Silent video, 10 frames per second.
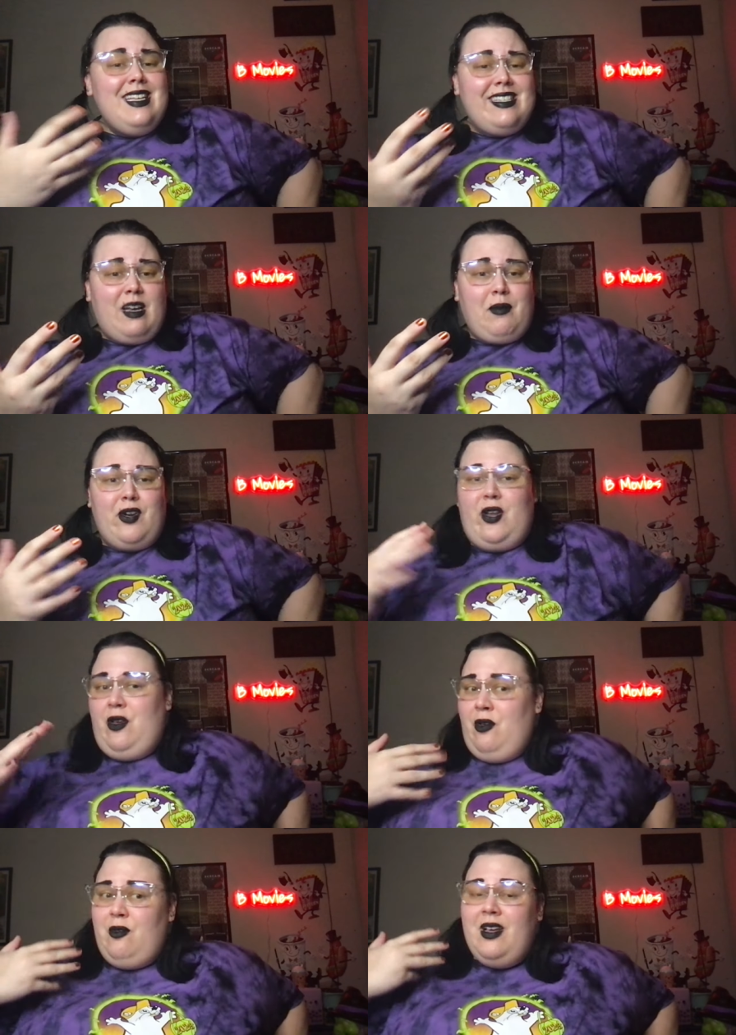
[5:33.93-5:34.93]
Some are
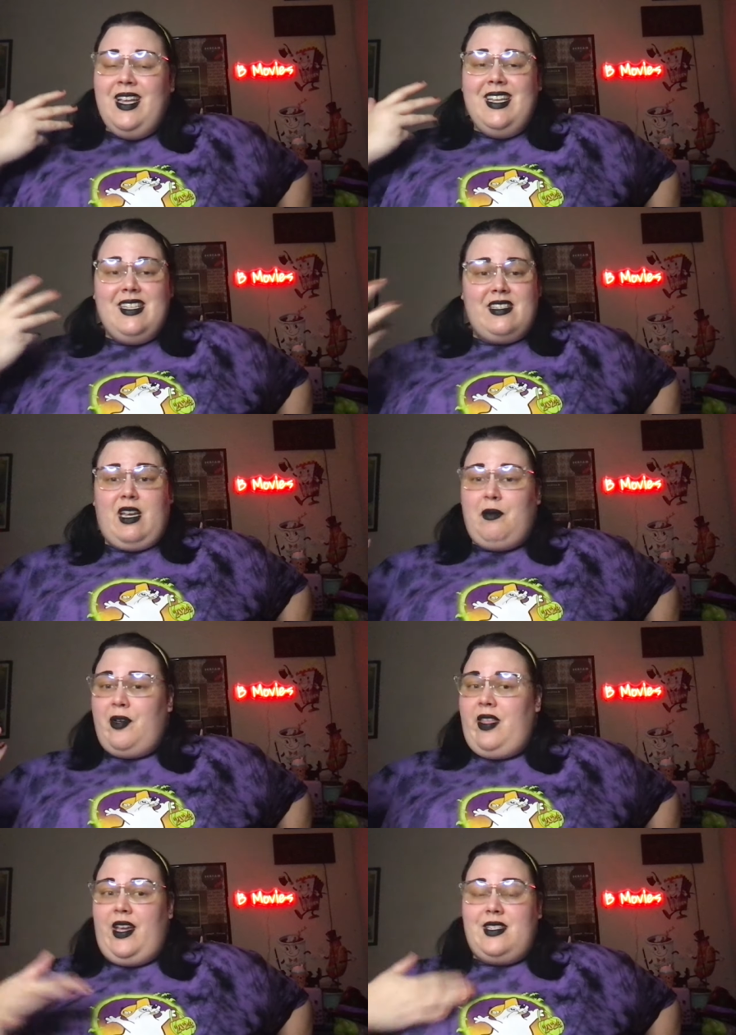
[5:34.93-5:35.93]
new. Some
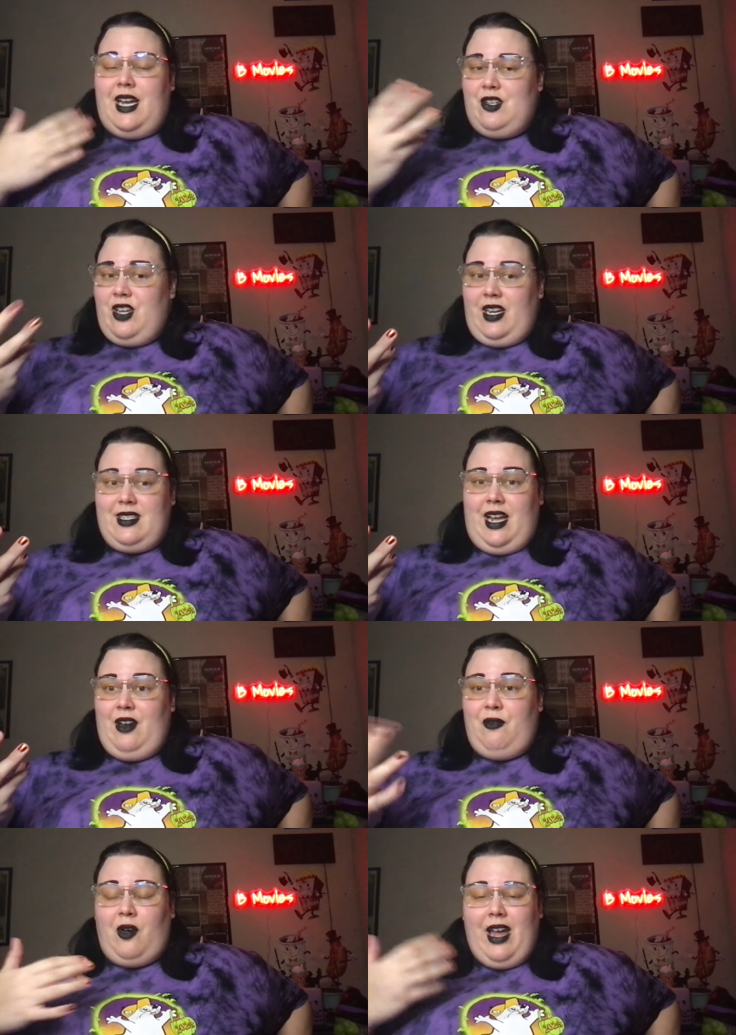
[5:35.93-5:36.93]
are things that I just get
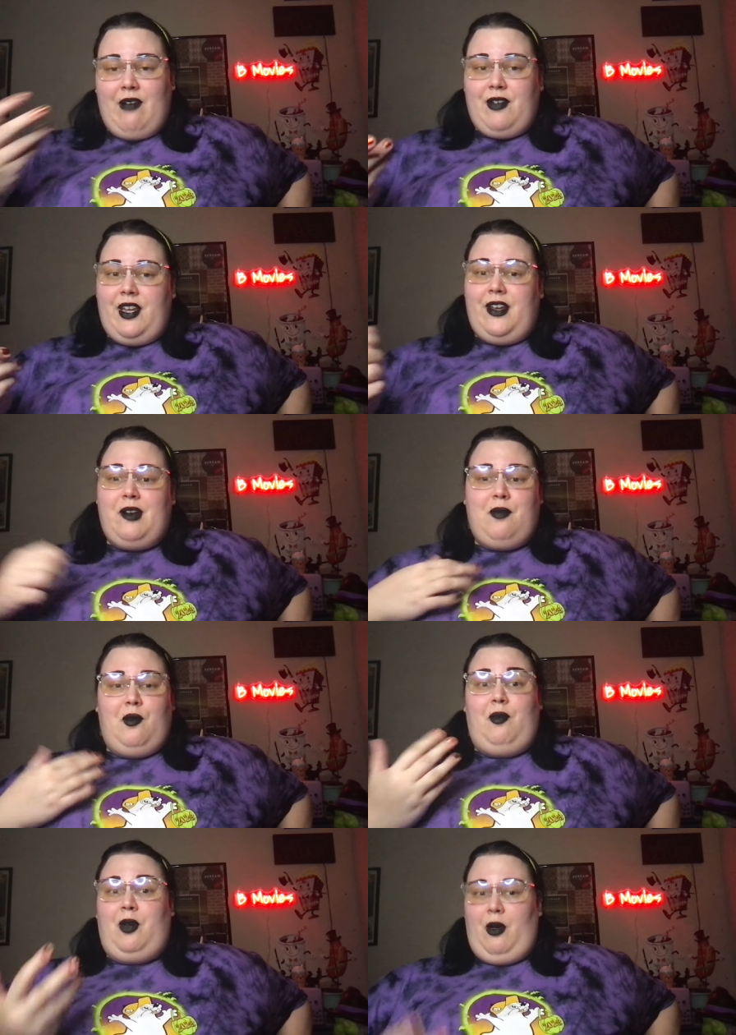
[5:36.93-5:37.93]
excited for every year, but
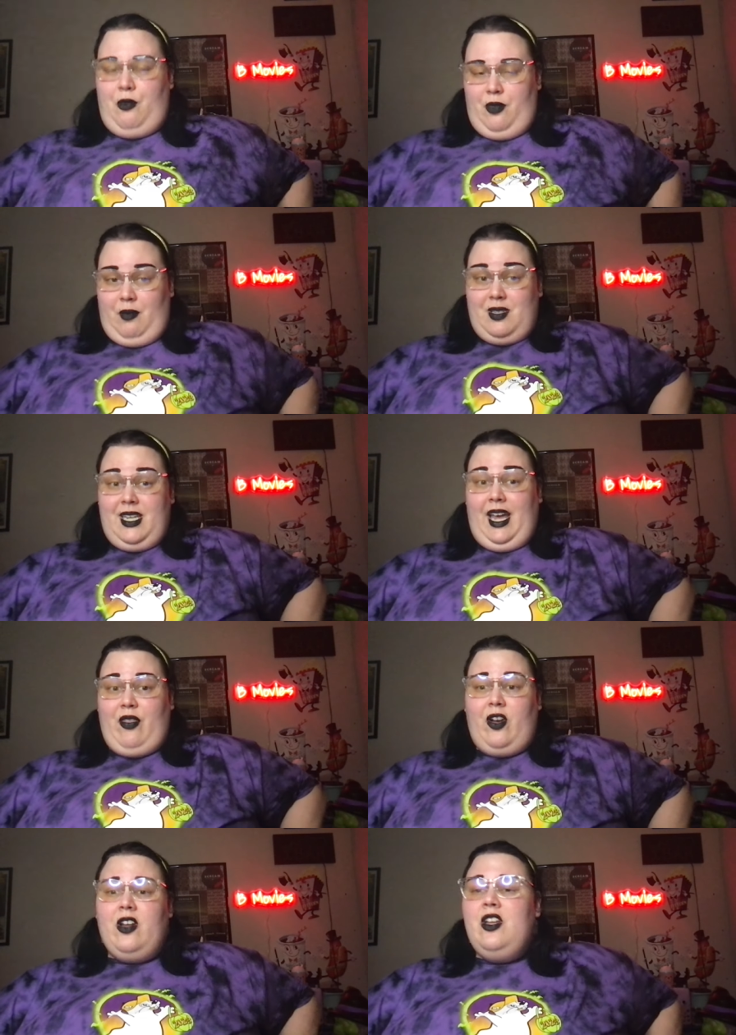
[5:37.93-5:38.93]
we will go through them together.